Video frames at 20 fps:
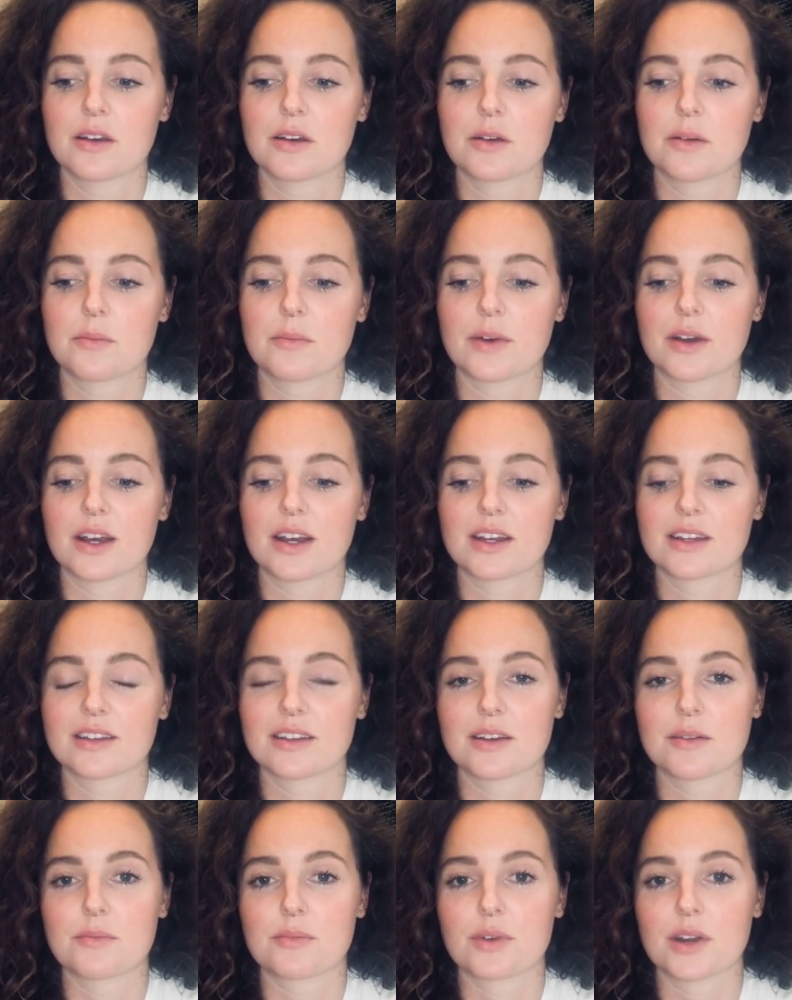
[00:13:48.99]
But
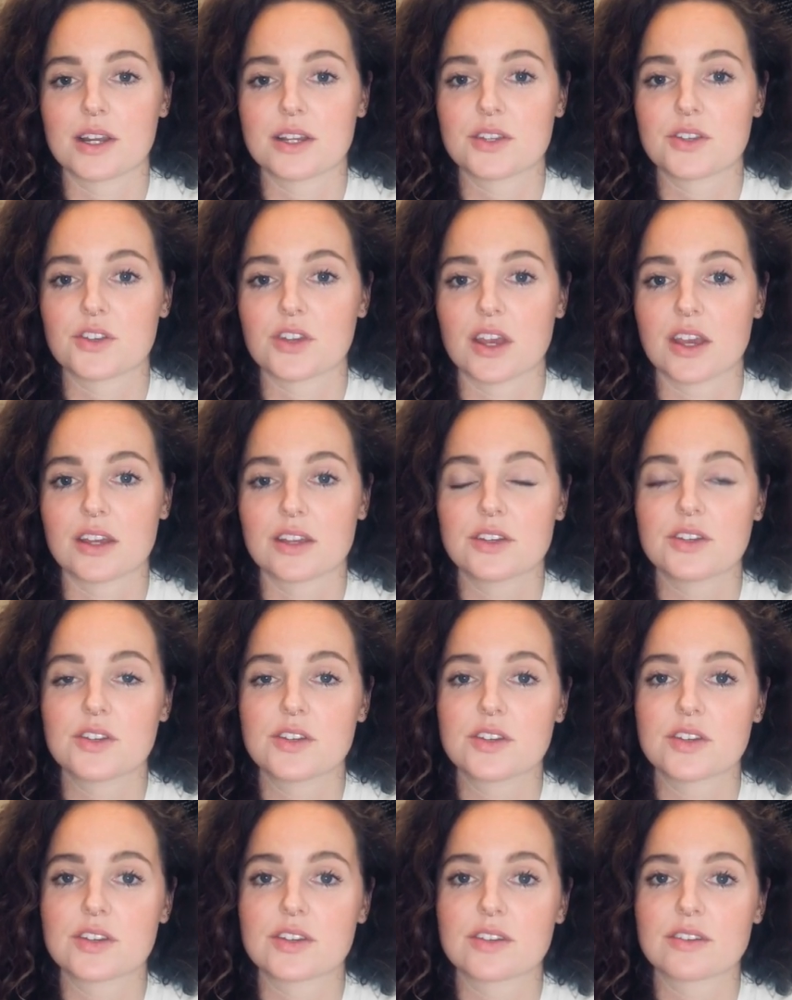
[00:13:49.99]
embrace
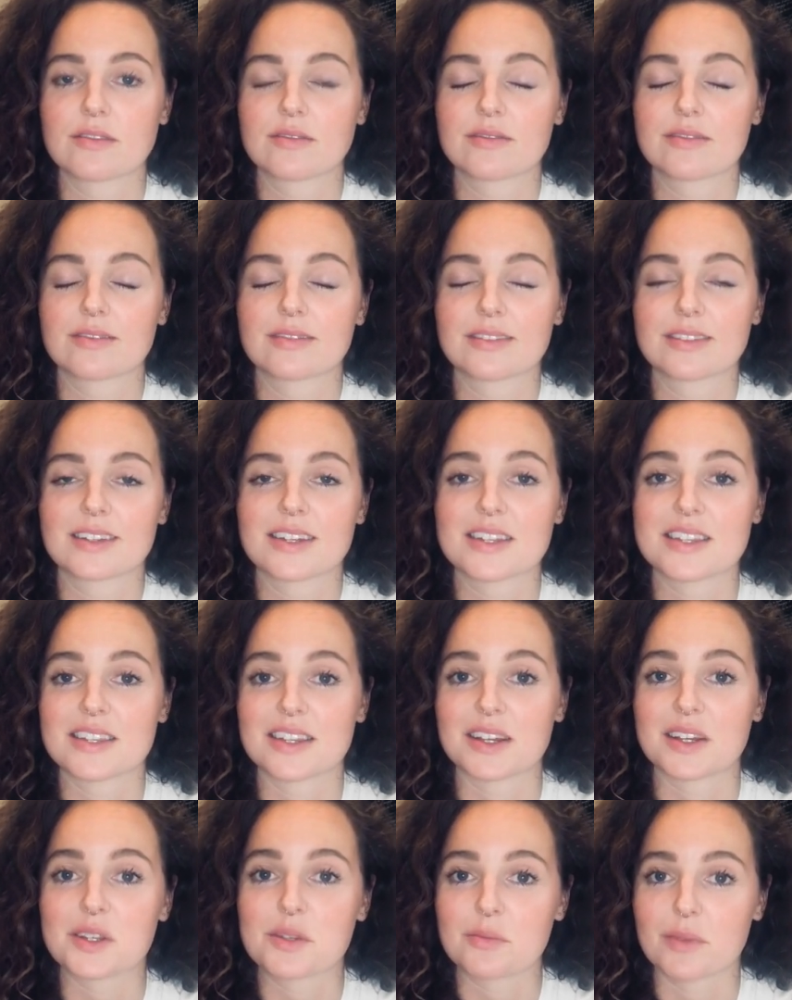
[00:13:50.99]
change, because
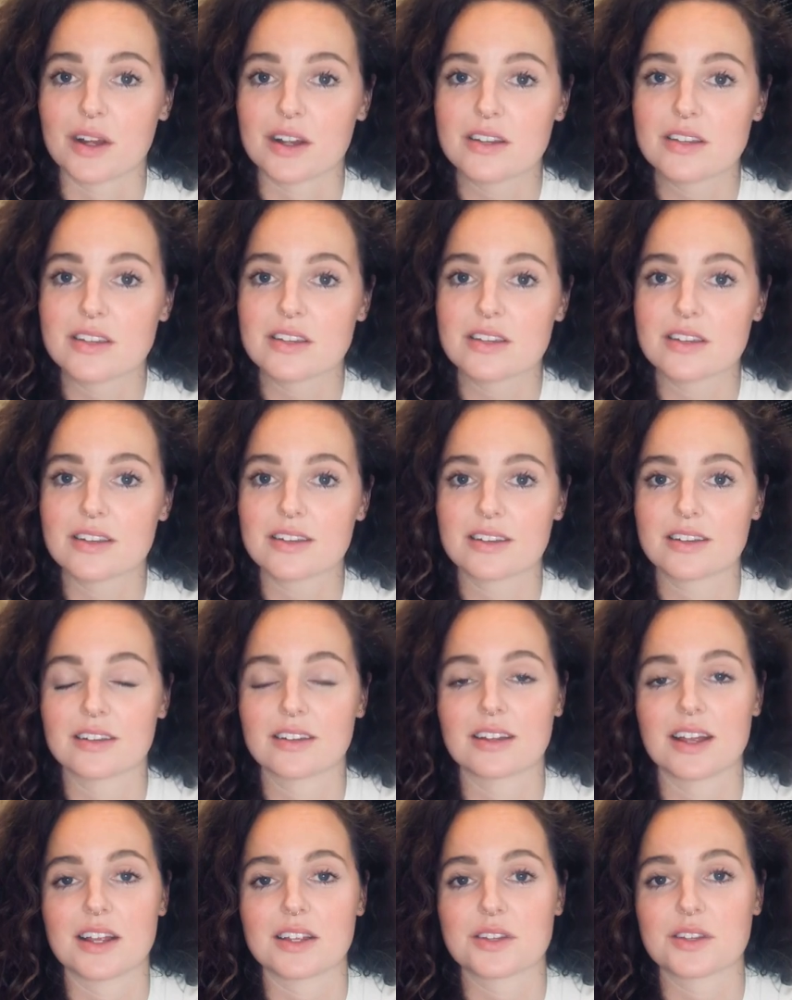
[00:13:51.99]
things must,
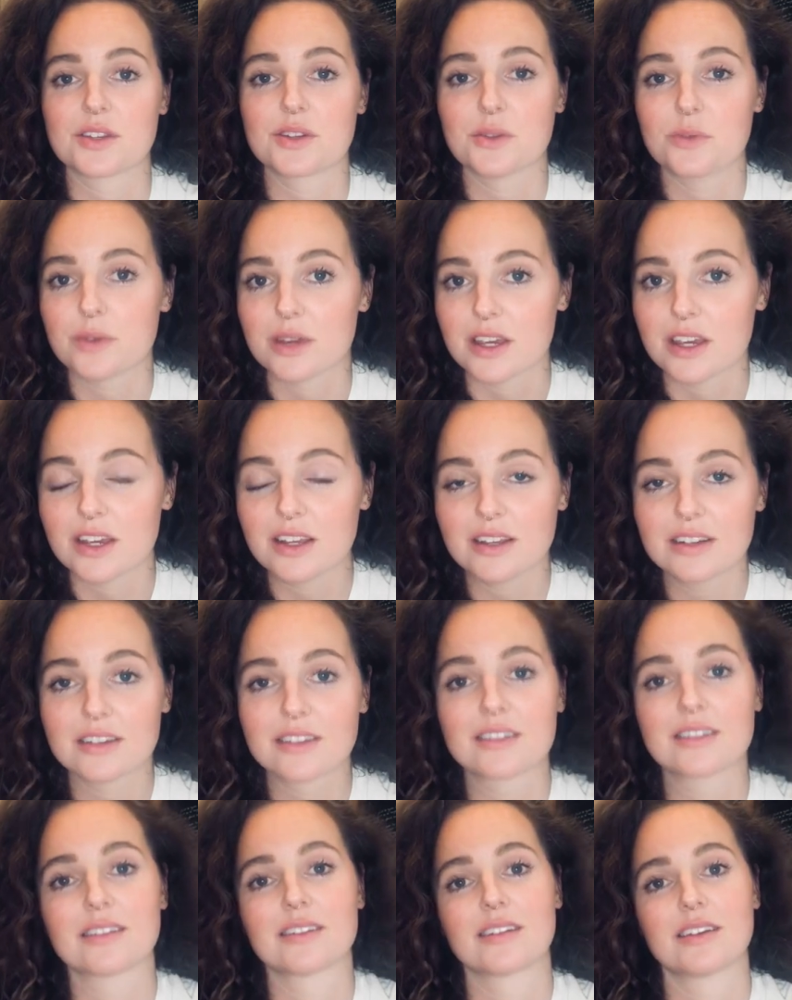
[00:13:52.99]
as do we,
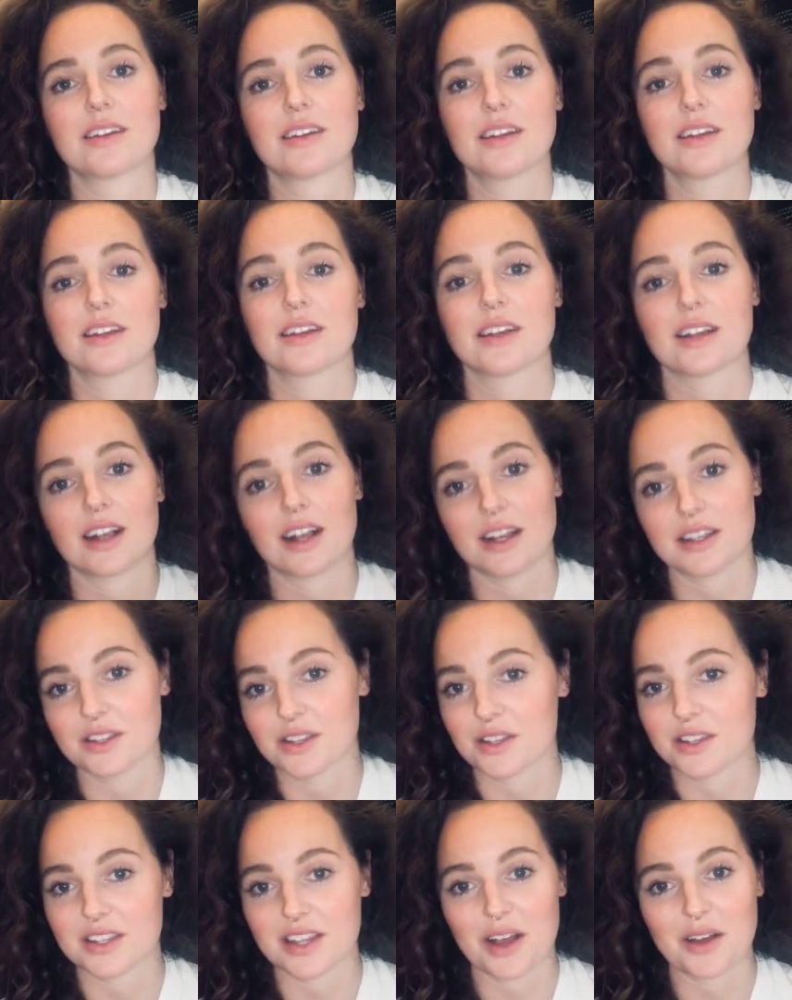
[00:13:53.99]
as
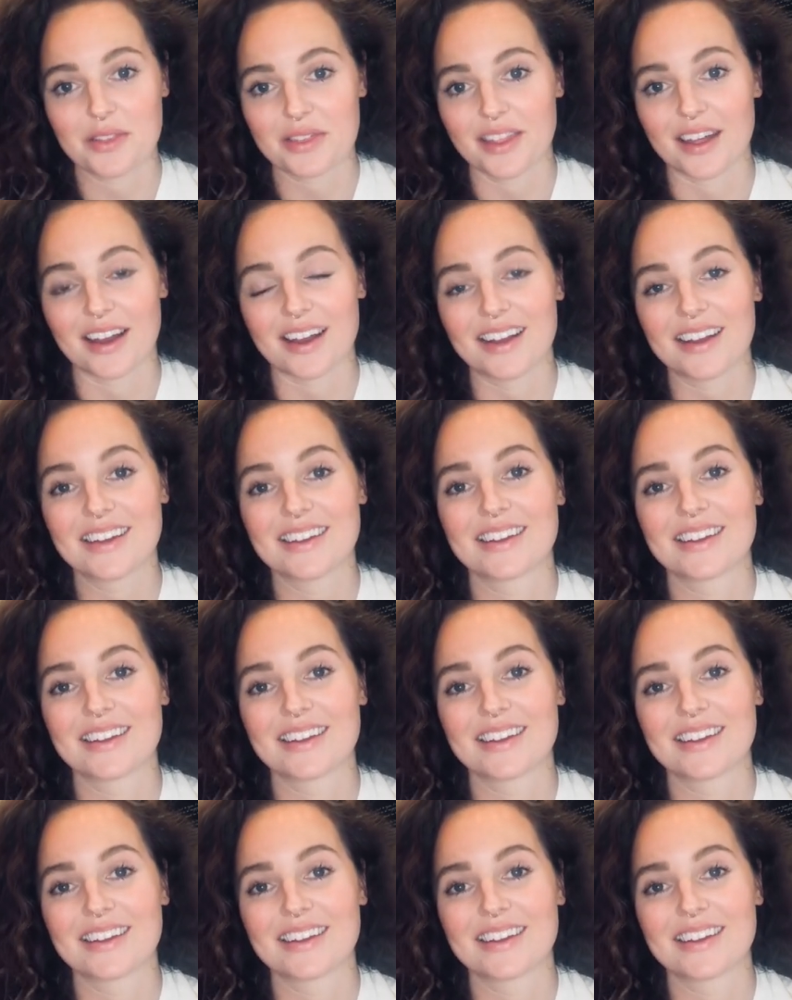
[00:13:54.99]
does out there.